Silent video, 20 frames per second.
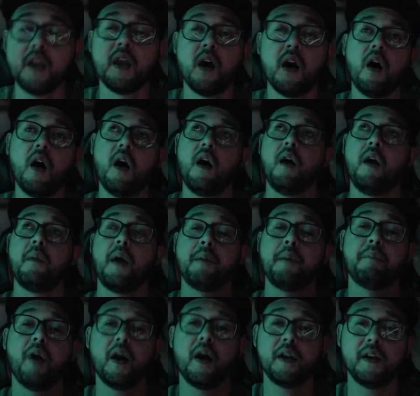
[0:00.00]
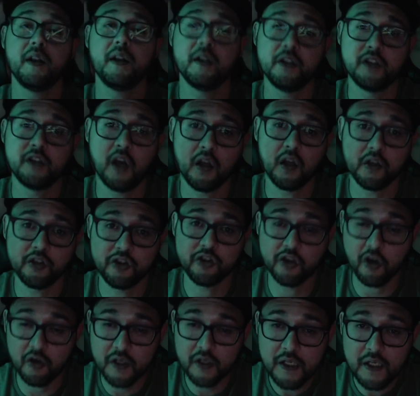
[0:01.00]
Um, I bought it at
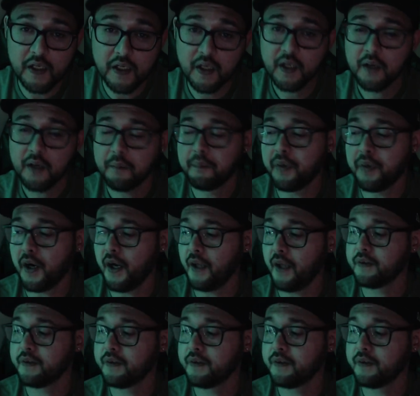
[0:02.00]
$1.30, but